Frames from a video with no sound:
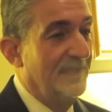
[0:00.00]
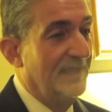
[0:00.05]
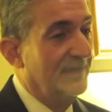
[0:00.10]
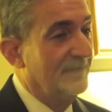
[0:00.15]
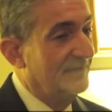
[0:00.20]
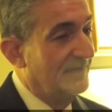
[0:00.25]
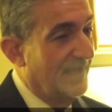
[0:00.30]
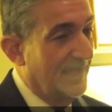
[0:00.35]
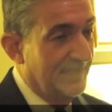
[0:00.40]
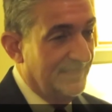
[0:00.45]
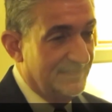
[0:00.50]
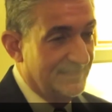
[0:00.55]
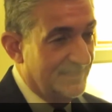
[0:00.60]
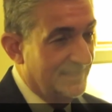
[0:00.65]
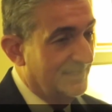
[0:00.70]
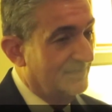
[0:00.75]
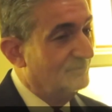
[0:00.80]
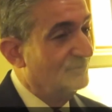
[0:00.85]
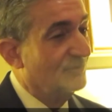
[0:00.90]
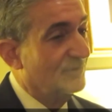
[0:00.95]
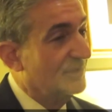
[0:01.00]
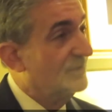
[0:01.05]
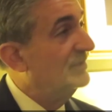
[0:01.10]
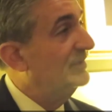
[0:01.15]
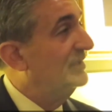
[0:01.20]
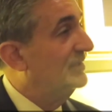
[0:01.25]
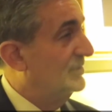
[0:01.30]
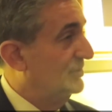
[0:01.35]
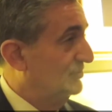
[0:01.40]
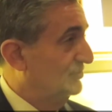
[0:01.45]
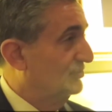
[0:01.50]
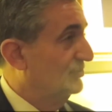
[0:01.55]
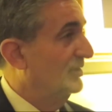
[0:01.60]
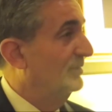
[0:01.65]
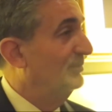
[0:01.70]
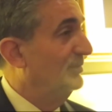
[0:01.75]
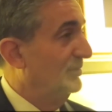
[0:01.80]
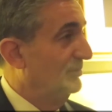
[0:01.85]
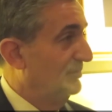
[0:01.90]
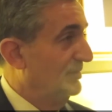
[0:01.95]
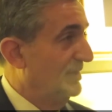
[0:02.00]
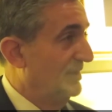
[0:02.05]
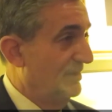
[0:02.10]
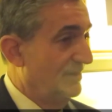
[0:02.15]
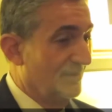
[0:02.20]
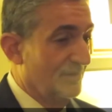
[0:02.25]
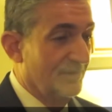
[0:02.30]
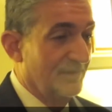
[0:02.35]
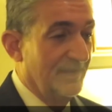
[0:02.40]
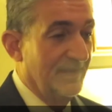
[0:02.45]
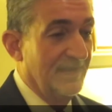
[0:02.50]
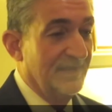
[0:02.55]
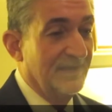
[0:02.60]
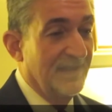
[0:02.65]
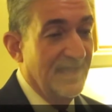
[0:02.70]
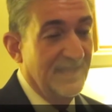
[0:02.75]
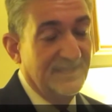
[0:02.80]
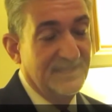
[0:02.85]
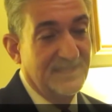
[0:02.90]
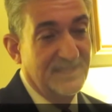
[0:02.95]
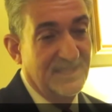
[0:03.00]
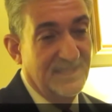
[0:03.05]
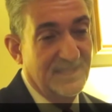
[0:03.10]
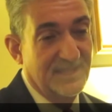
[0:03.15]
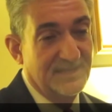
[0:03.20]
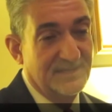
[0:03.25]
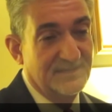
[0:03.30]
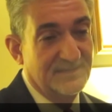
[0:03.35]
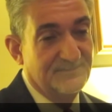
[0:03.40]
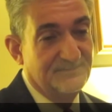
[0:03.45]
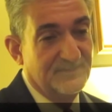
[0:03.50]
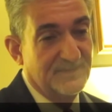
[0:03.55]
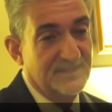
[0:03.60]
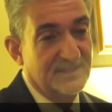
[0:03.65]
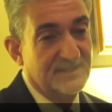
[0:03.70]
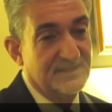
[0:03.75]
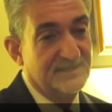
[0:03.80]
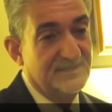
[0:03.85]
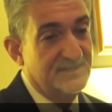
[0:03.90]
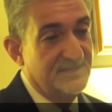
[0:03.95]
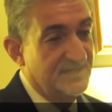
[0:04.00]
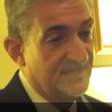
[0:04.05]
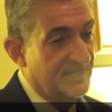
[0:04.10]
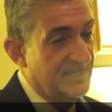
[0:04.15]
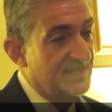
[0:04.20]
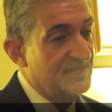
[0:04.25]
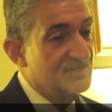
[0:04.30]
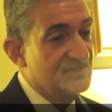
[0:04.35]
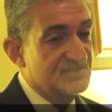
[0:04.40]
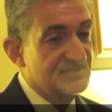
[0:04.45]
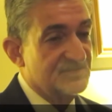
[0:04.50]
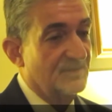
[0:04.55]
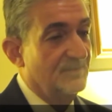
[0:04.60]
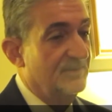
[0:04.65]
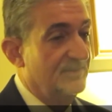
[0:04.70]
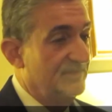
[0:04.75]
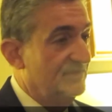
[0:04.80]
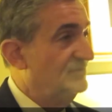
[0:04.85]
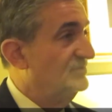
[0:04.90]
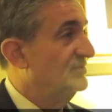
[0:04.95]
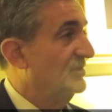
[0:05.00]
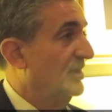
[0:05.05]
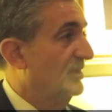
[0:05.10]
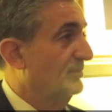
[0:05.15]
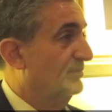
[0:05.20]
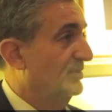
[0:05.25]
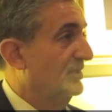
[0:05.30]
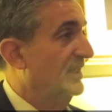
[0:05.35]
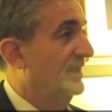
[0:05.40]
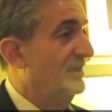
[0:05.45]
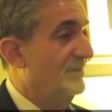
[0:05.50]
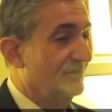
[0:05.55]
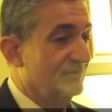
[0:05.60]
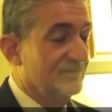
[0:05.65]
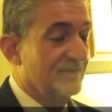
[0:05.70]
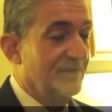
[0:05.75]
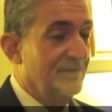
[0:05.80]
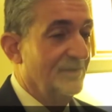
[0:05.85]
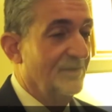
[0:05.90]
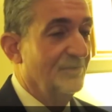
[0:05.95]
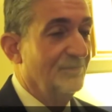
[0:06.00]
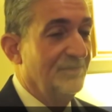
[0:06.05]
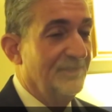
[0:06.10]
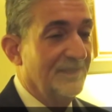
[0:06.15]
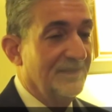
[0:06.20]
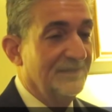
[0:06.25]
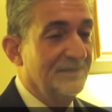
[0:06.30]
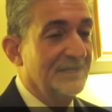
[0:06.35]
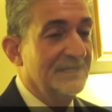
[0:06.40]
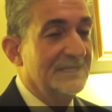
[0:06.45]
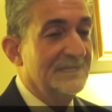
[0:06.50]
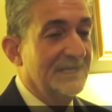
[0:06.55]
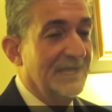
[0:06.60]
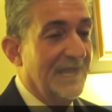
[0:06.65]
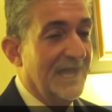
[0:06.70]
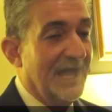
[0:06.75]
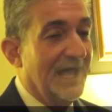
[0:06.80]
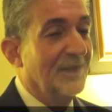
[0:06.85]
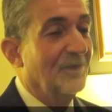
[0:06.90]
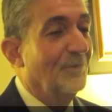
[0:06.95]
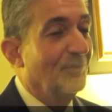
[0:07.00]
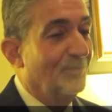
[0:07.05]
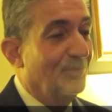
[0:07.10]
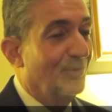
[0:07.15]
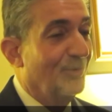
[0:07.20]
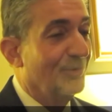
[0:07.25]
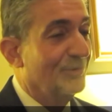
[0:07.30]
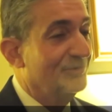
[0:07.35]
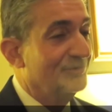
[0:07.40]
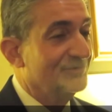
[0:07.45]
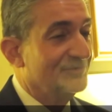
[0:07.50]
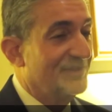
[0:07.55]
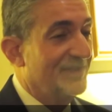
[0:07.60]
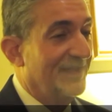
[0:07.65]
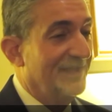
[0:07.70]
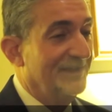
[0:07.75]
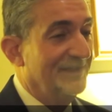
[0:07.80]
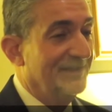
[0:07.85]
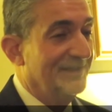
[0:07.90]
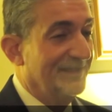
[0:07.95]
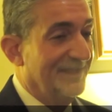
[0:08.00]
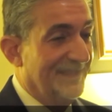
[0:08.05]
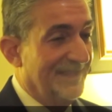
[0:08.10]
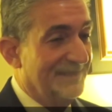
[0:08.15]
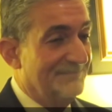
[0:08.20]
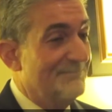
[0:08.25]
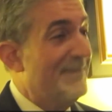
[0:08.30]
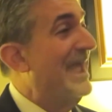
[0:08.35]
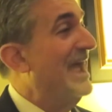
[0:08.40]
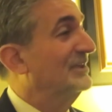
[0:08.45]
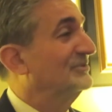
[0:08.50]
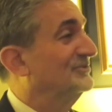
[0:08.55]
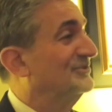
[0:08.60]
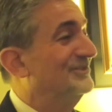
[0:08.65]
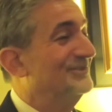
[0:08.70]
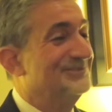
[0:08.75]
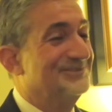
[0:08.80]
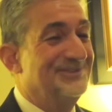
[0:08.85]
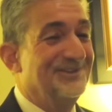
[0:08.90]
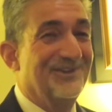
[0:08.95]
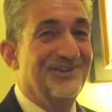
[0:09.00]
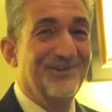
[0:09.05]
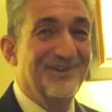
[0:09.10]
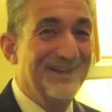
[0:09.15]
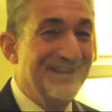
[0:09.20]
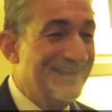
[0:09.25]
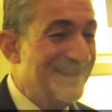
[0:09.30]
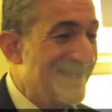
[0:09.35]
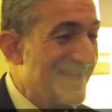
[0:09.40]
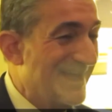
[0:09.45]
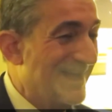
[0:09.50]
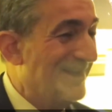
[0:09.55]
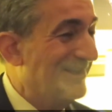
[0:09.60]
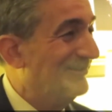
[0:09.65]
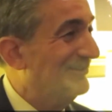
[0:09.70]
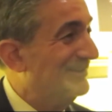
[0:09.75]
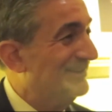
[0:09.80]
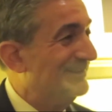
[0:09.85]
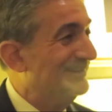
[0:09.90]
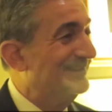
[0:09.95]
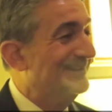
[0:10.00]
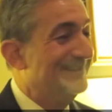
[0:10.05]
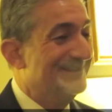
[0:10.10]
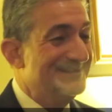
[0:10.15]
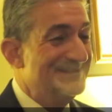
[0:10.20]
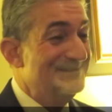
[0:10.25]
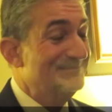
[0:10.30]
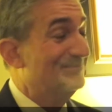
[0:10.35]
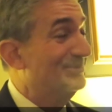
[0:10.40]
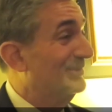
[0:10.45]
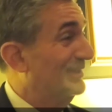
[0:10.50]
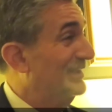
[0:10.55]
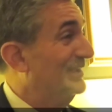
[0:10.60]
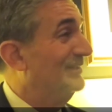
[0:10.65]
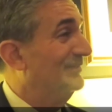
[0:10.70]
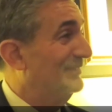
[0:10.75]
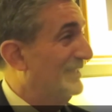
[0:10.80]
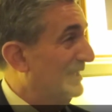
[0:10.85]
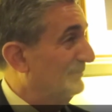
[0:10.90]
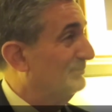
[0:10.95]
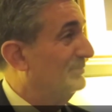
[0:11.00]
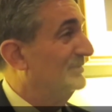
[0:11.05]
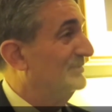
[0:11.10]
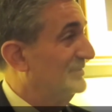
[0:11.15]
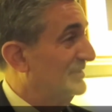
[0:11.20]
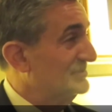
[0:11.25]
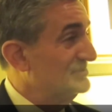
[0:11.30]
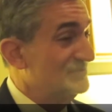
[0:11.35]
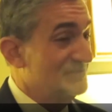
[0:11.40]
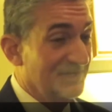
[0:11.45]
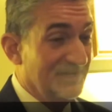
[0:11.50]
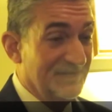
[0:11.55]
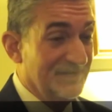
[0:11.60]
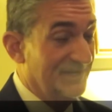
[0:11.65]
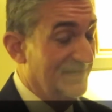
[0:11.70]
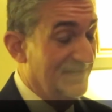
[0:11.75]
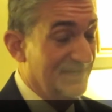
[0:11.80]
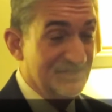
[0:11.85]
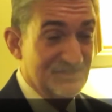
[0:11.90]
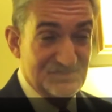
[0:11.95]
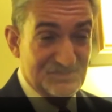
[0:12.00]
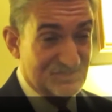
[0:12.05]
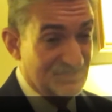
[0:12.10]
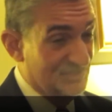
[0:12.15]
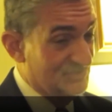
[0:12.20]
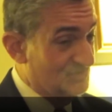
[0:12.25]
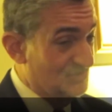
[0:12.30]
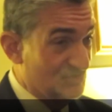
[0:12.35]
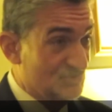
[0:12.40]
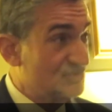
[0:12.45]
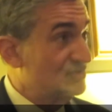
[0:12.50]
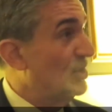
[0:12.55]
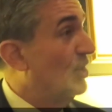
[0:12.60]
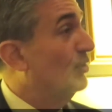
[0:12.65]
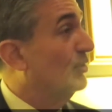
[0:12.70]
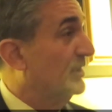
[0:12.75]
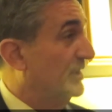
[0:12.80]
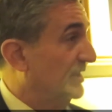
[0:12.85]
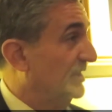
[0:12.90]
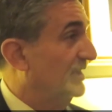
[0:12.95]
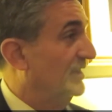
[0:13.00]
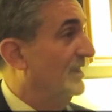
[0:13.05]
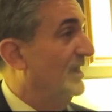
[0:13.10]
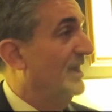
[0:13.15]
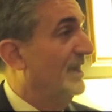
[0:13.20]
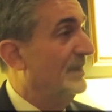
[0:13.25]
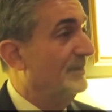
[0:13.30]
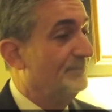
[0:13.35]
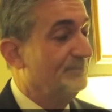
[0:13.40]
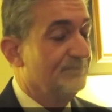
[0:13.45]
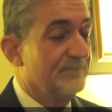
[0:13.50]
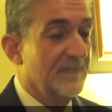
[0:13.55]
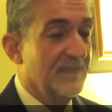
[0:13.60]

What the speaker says: and I can really contribute here, and I can teach some of these young players. I know that Otto Porter's getting a master's degree now and playing that position, and he's just soaking it up.